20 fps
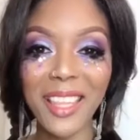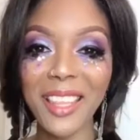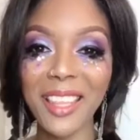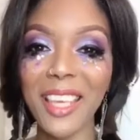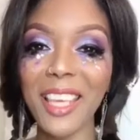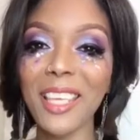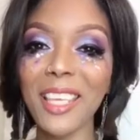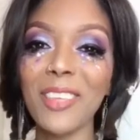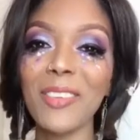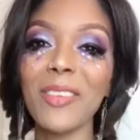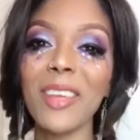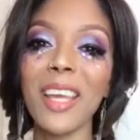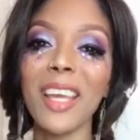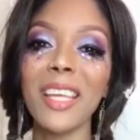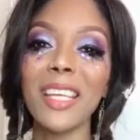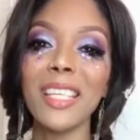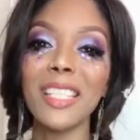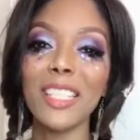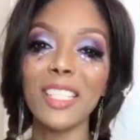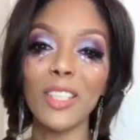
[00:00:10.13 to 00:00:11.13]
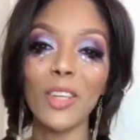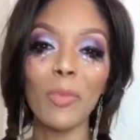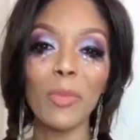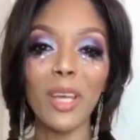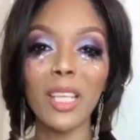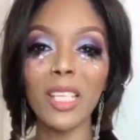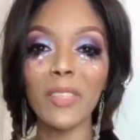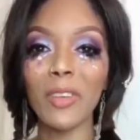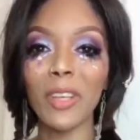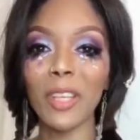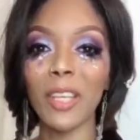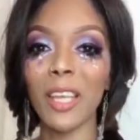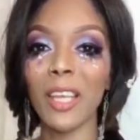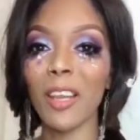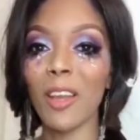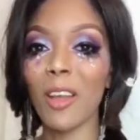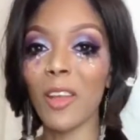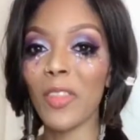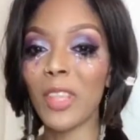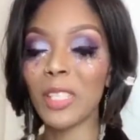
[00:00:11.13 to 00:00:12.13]
thank you guys so much for clicking on
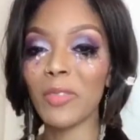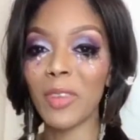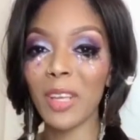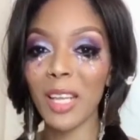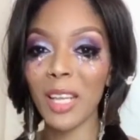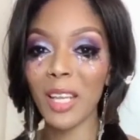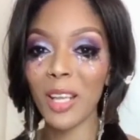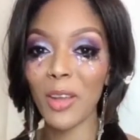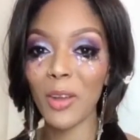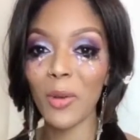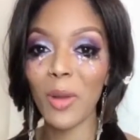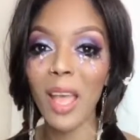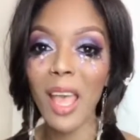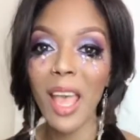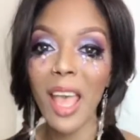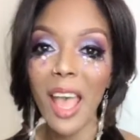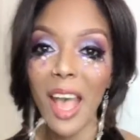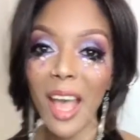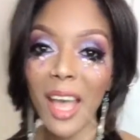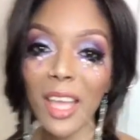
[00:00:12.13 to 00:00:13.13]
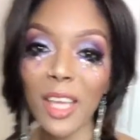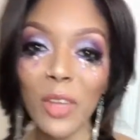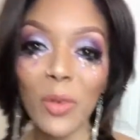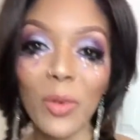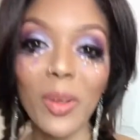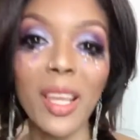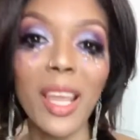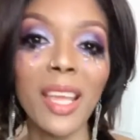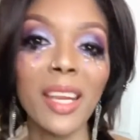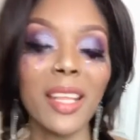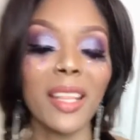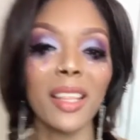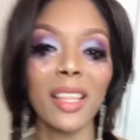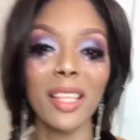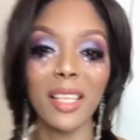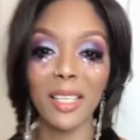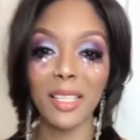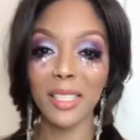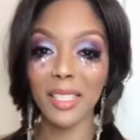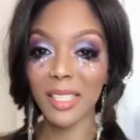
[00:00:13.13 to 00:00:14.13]
this video. I created
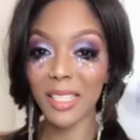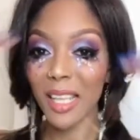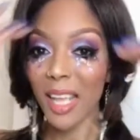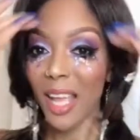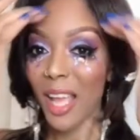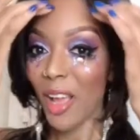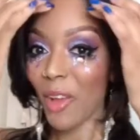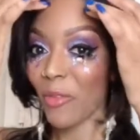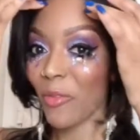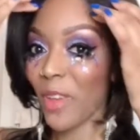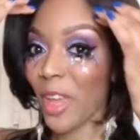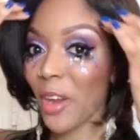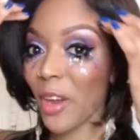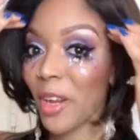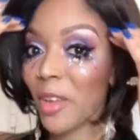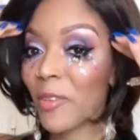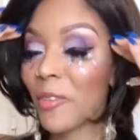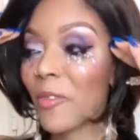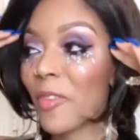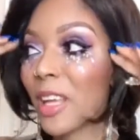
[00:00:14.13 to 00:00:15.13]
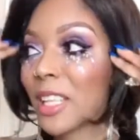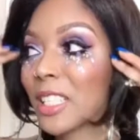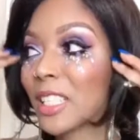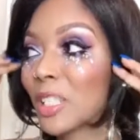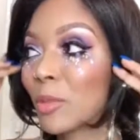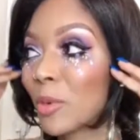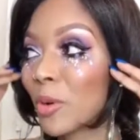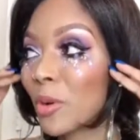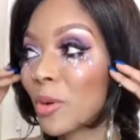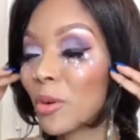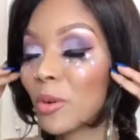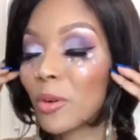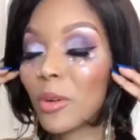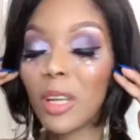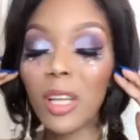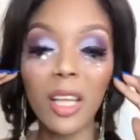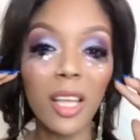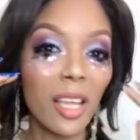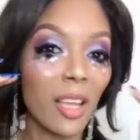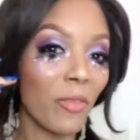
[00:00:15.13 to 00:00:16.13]
this very festival,
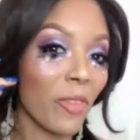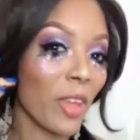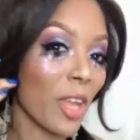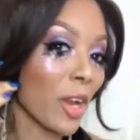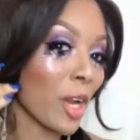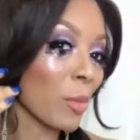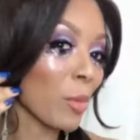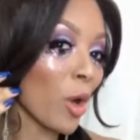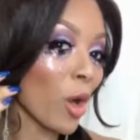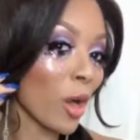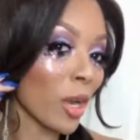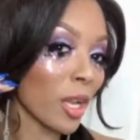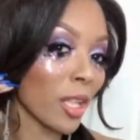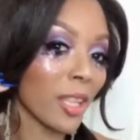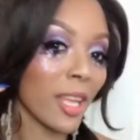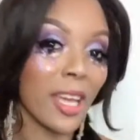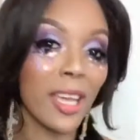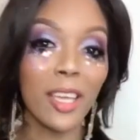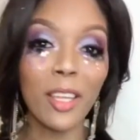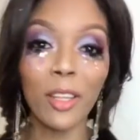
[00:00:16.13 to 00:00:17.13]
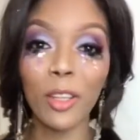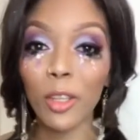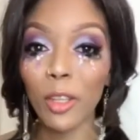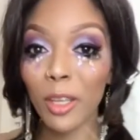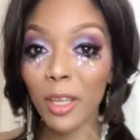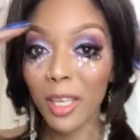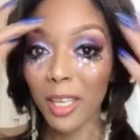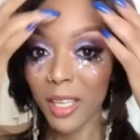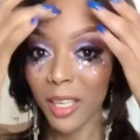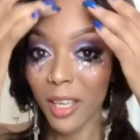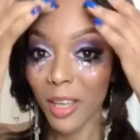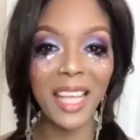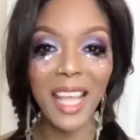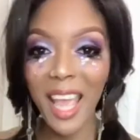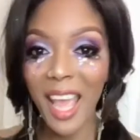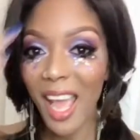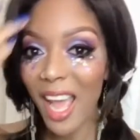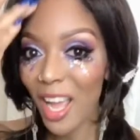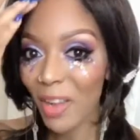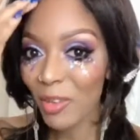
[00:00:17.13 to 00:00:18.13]
very party-like look.
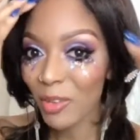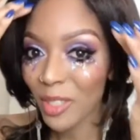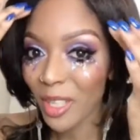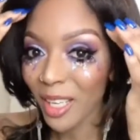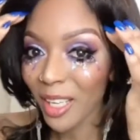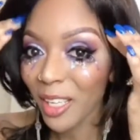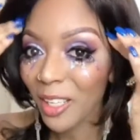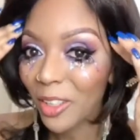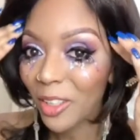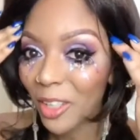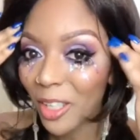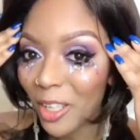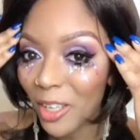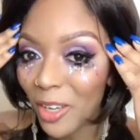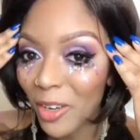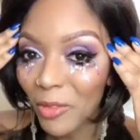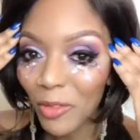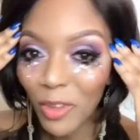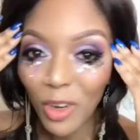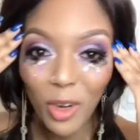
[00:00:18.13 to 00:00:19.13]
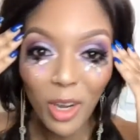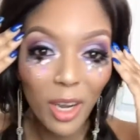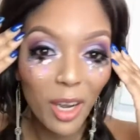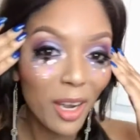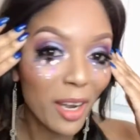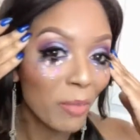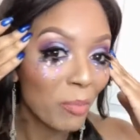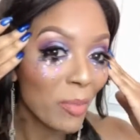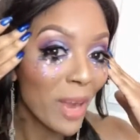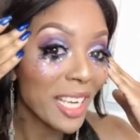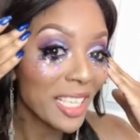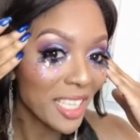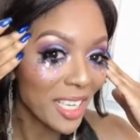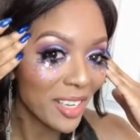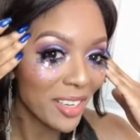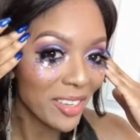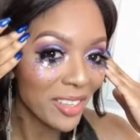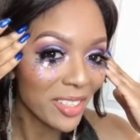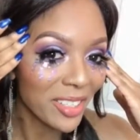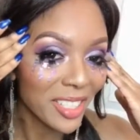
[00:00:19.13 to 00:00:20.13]
I've done glitter for my
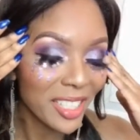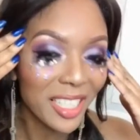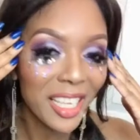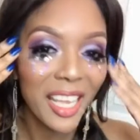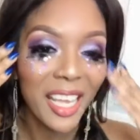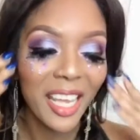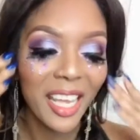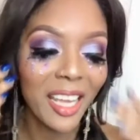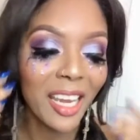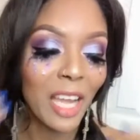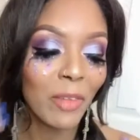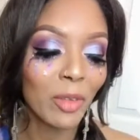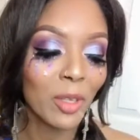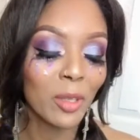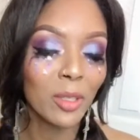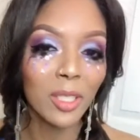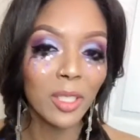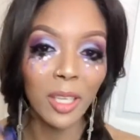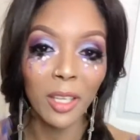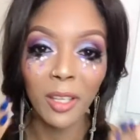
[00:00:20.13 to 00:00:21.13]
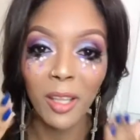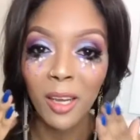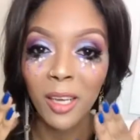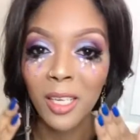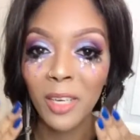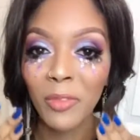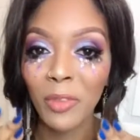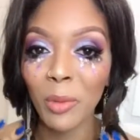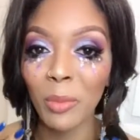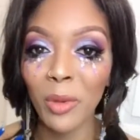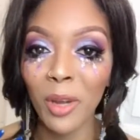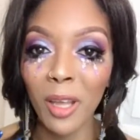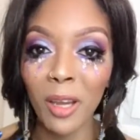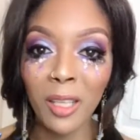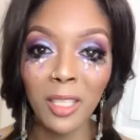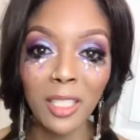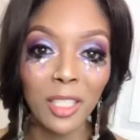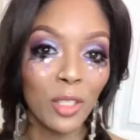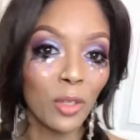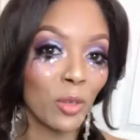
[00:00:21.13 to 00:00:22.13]
tears, and I've used a lot of different products
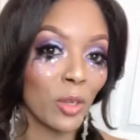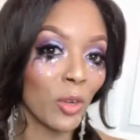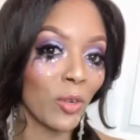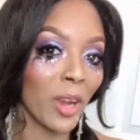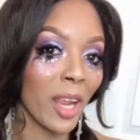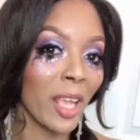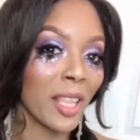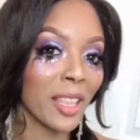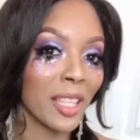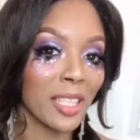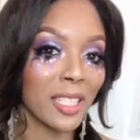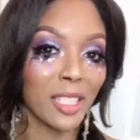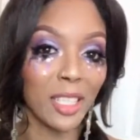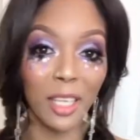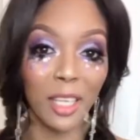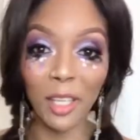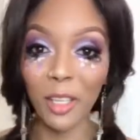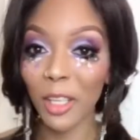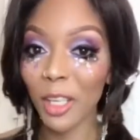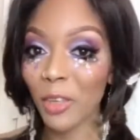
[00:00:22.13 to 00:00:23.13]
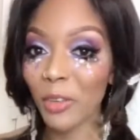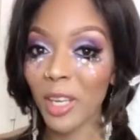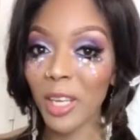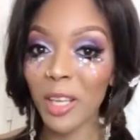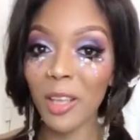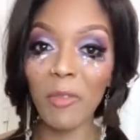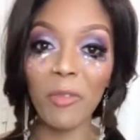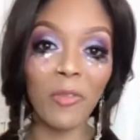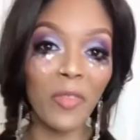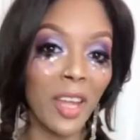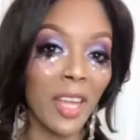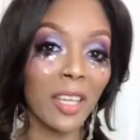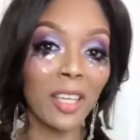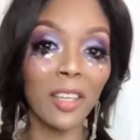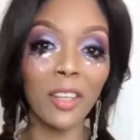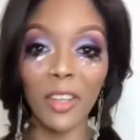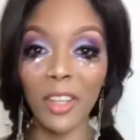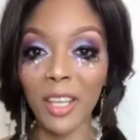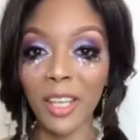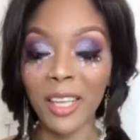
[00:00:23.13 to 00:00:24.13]
to create this glittery, fun
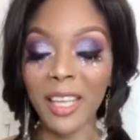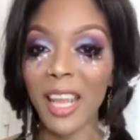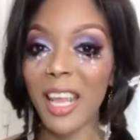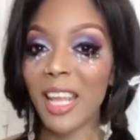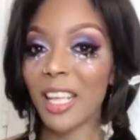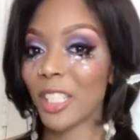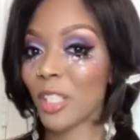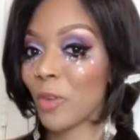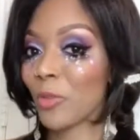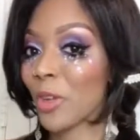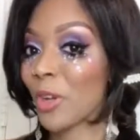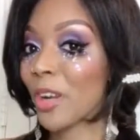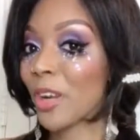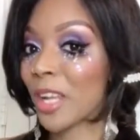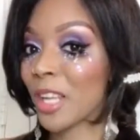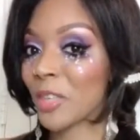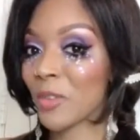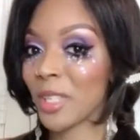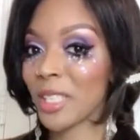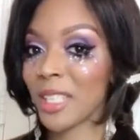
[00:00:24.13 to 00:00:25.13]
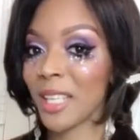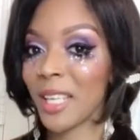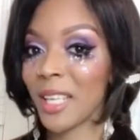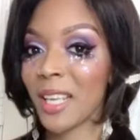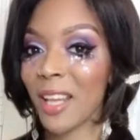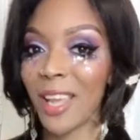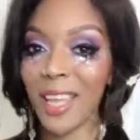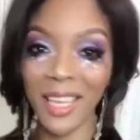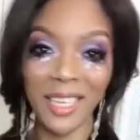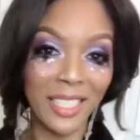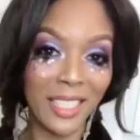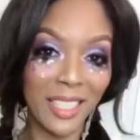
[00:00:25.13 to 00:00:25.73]
look. So if you're interested in